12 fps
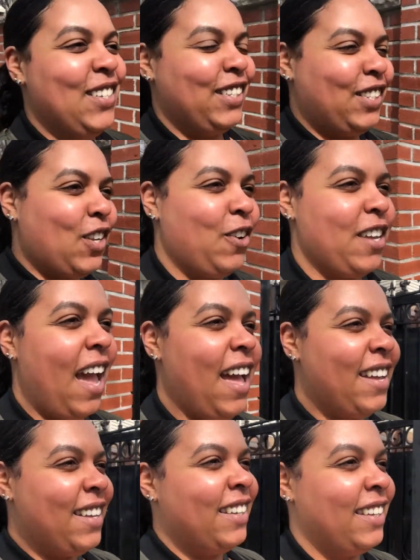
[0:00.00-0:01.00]
So yeah,
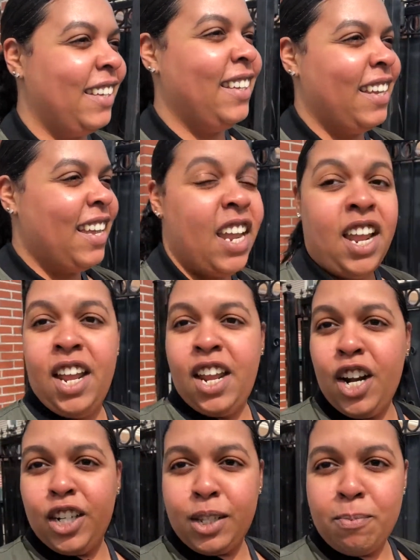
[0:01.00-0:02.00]

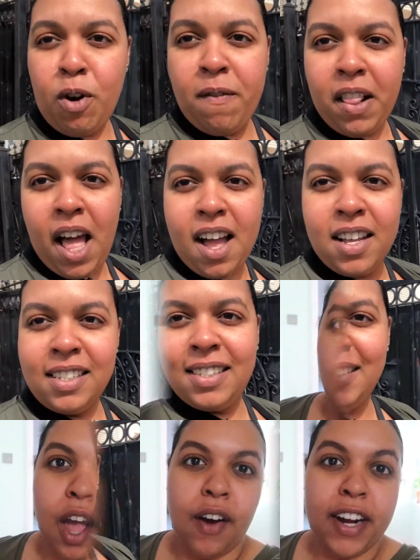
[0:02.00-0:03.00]
here's some more vlogs.
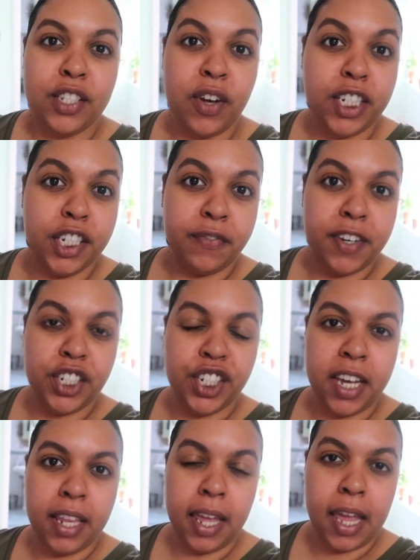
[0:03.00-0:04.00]
All right, so I just finished
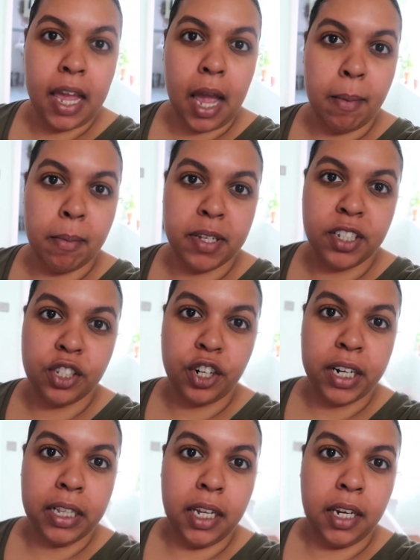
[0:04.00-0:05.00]
eating. I'm about to
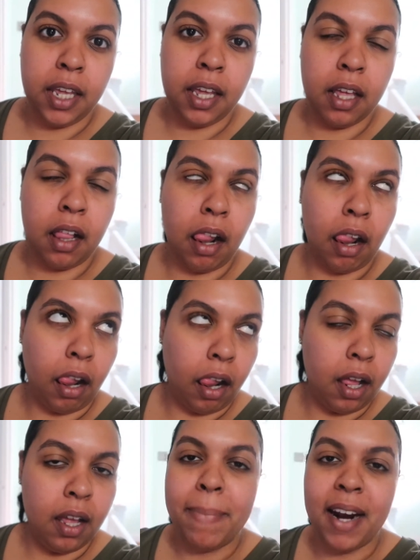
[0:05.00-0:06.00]
start cleaning,
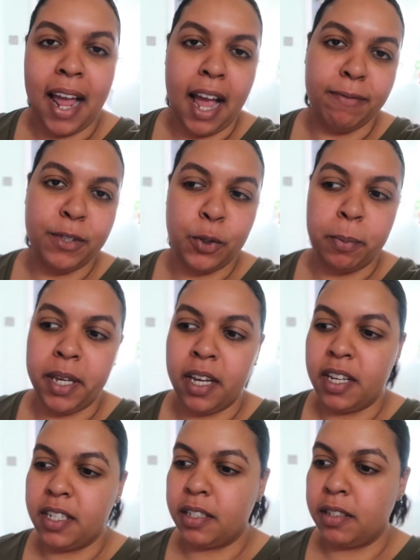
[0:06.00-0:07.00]
but I have to
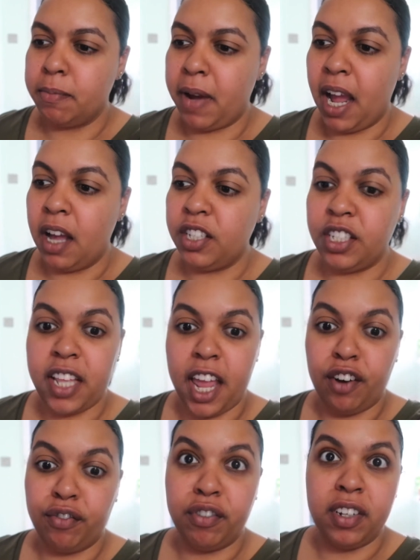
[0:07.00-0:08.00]
because my house is
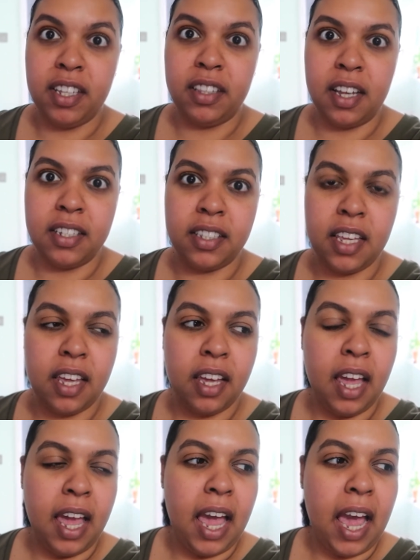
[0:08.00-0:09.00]
like really dusty.
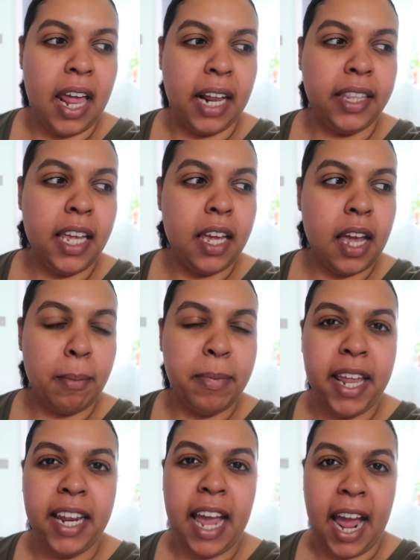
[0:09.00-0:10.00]
And I think I'm
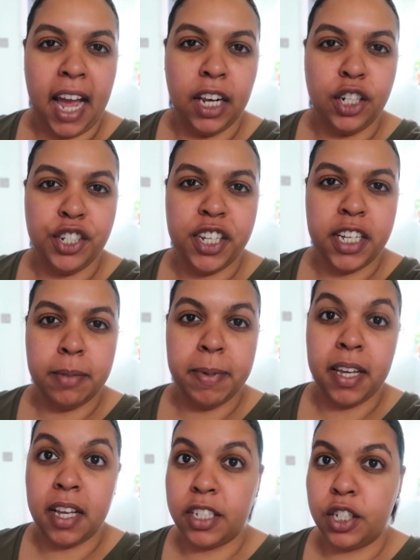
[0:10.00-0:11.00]
getting allergies
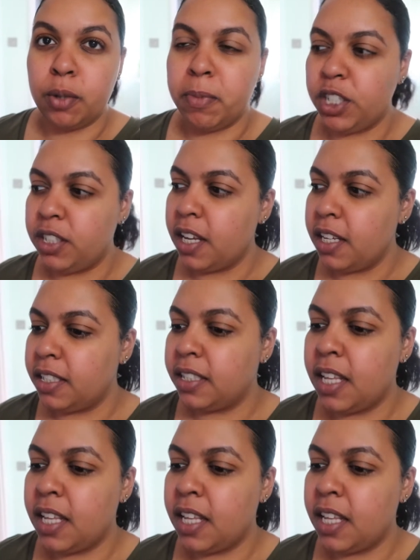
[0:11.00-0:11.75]
because there's so much dust.